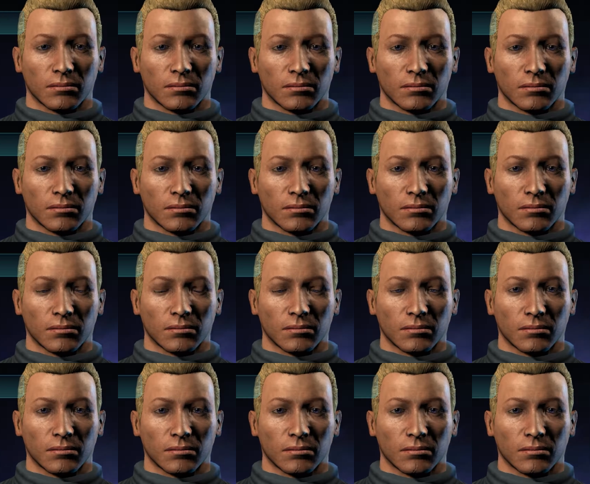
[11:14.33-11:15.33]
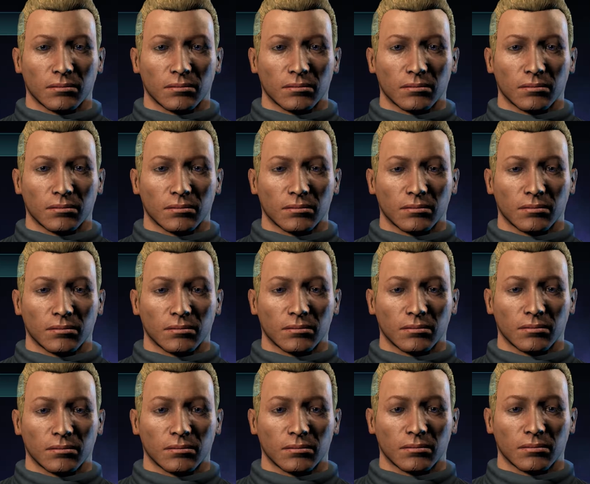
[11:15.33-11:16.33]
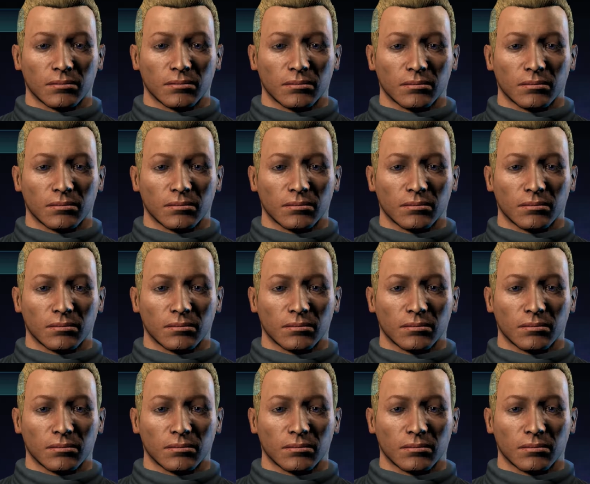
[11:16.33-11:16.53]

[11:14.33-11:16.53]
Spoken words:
[no speech]